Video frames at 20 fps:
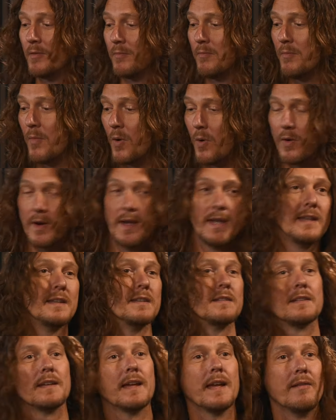more
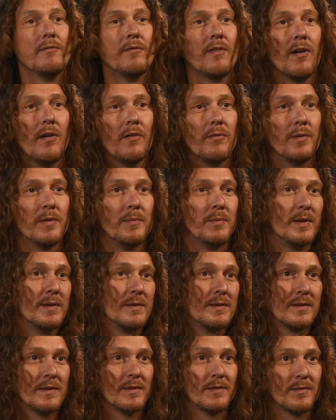keen to get involved with
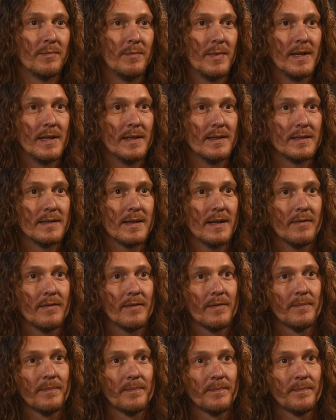Bluetooth MIDI and stuff.